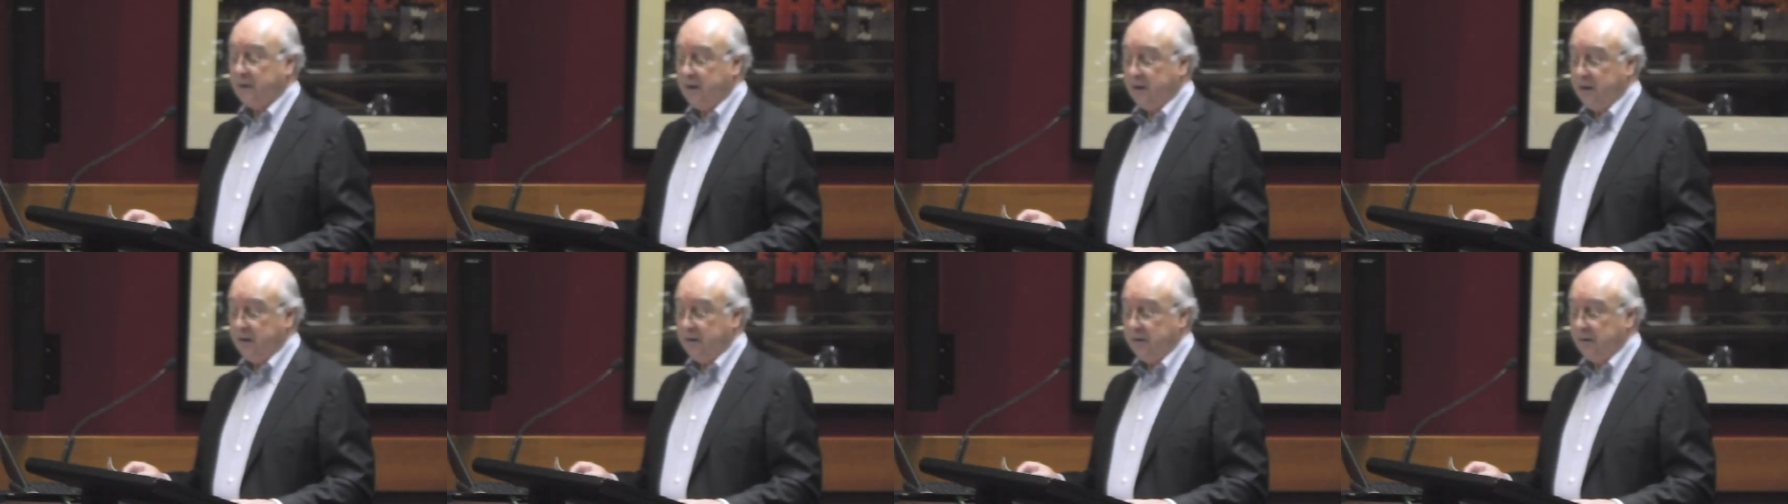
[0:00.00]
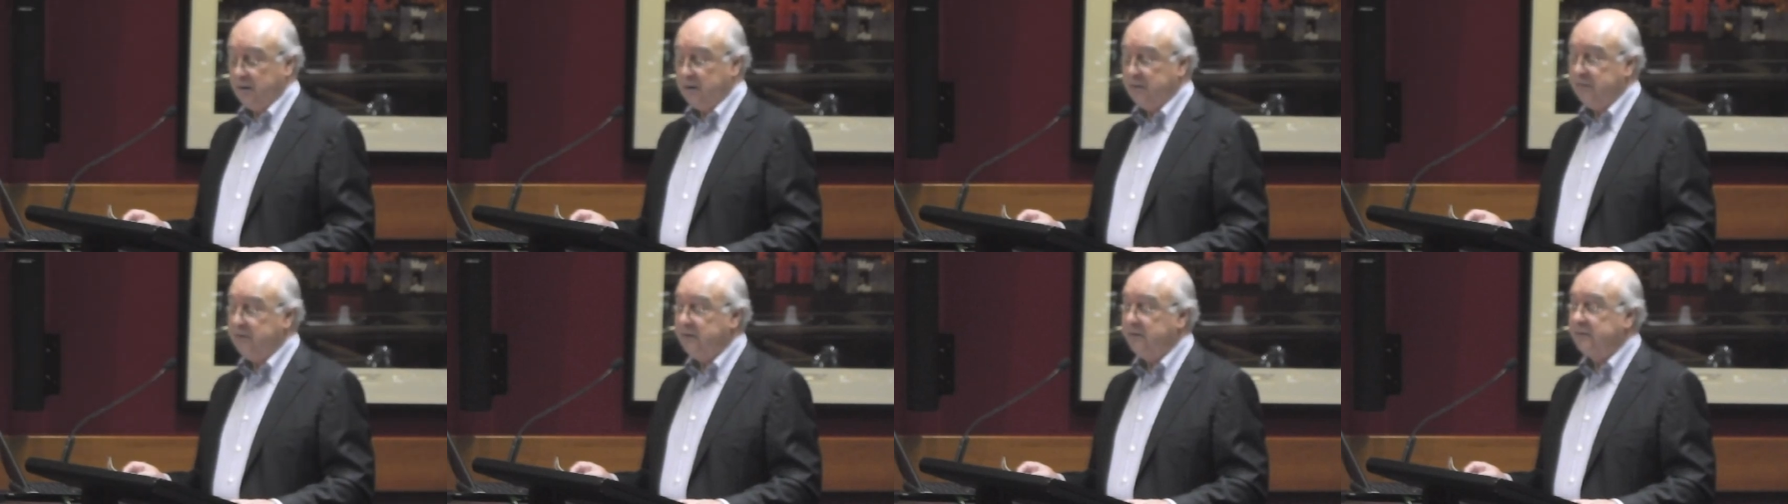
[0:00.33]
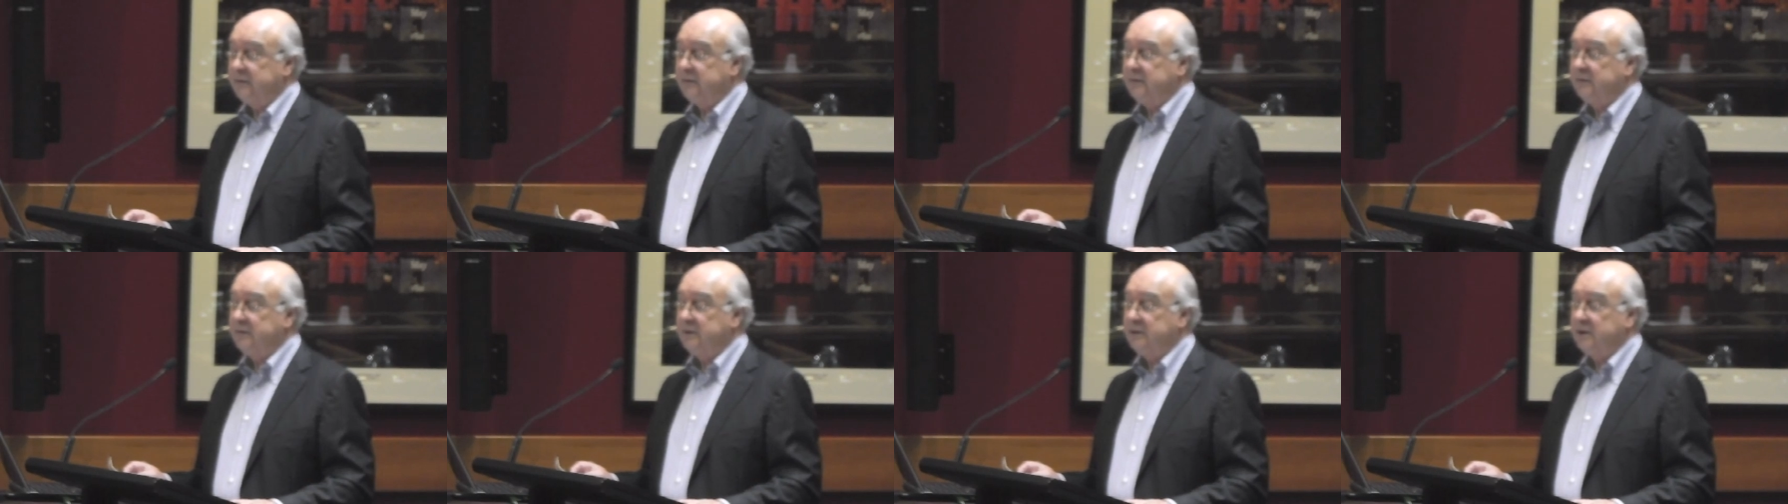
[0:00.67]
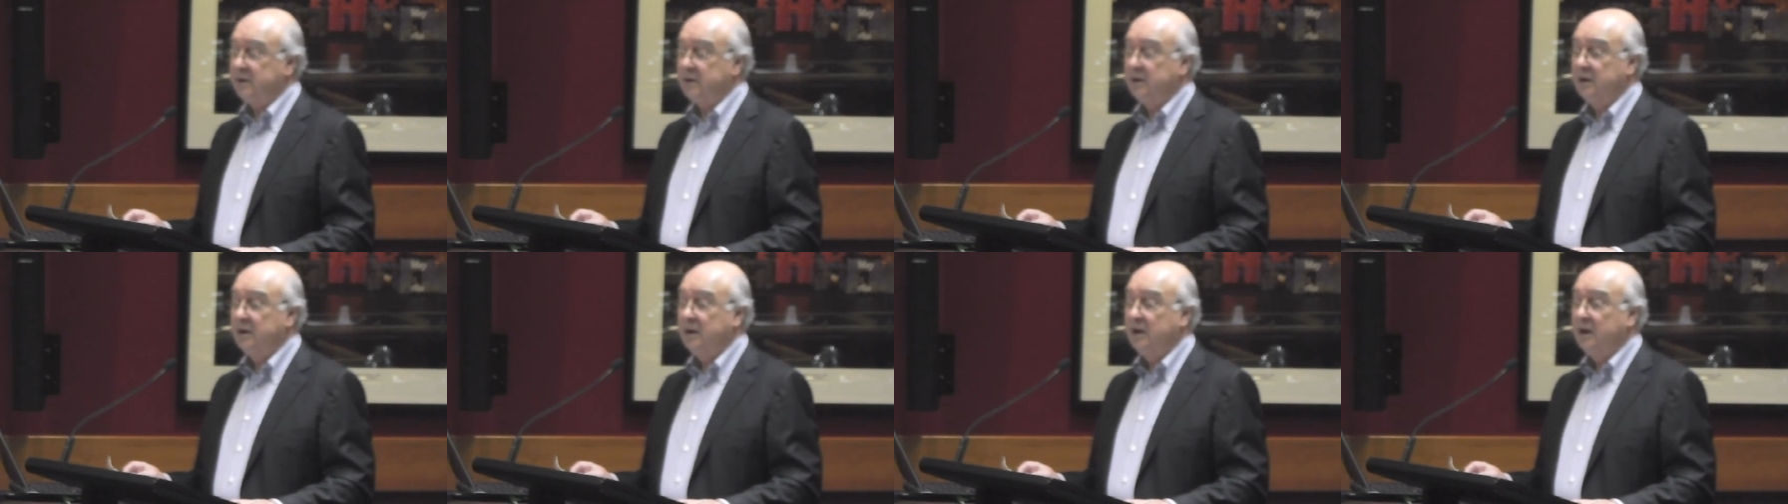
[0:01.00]
in the Leaving
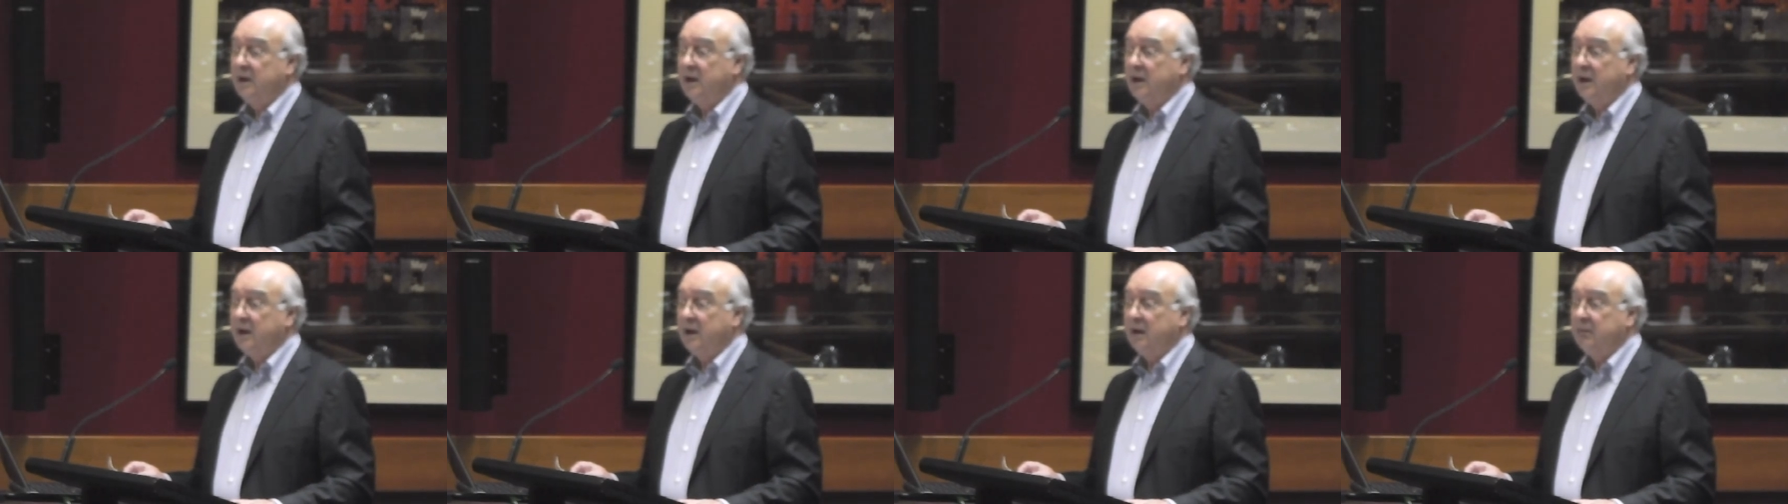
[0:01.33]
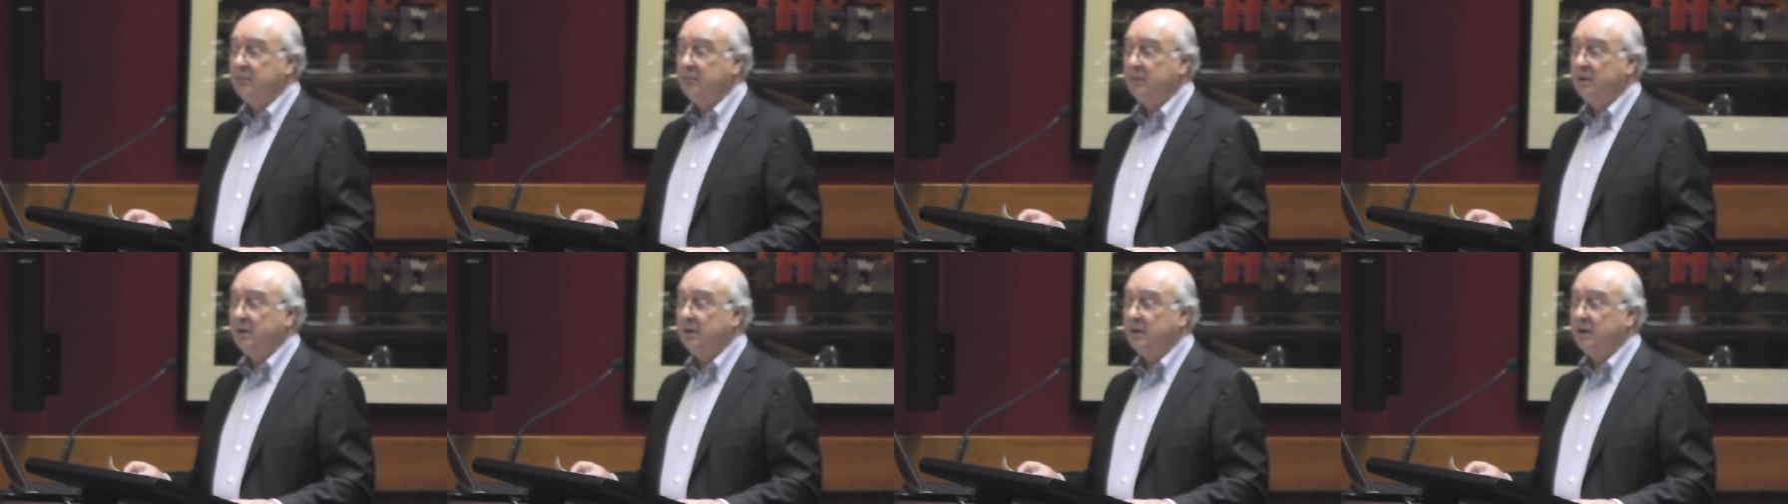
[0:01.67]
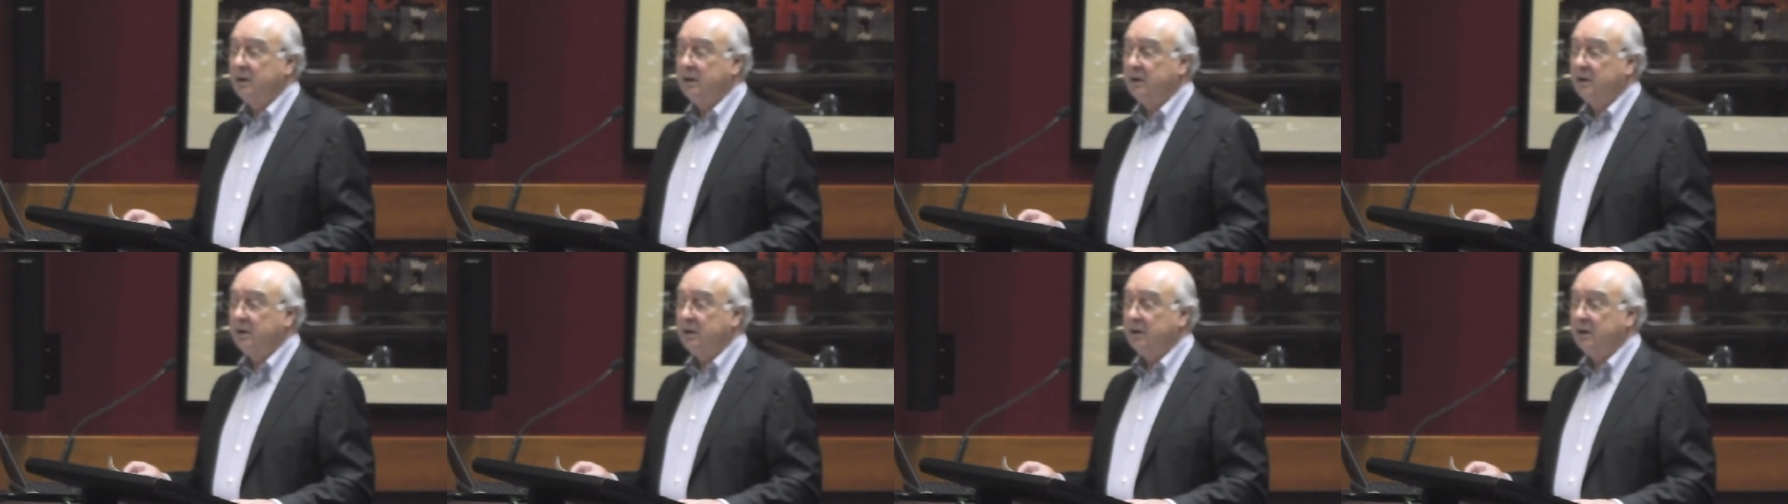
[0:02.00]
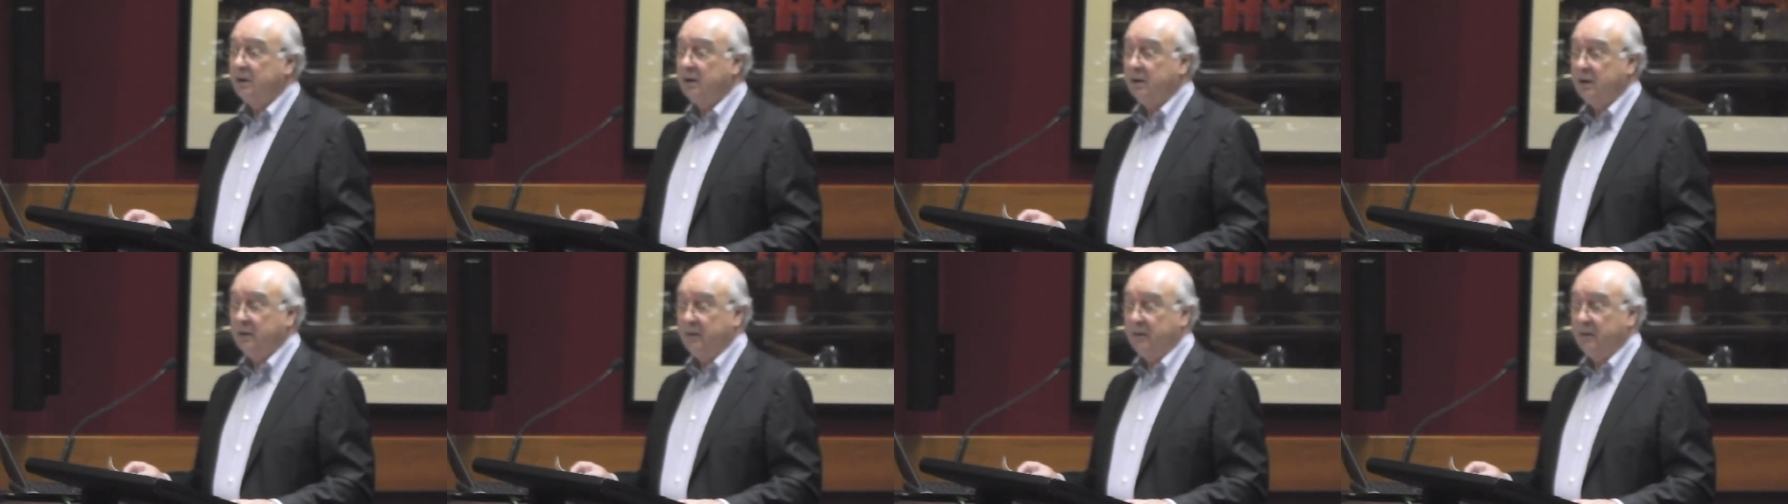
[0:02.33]
certificate, and my uh,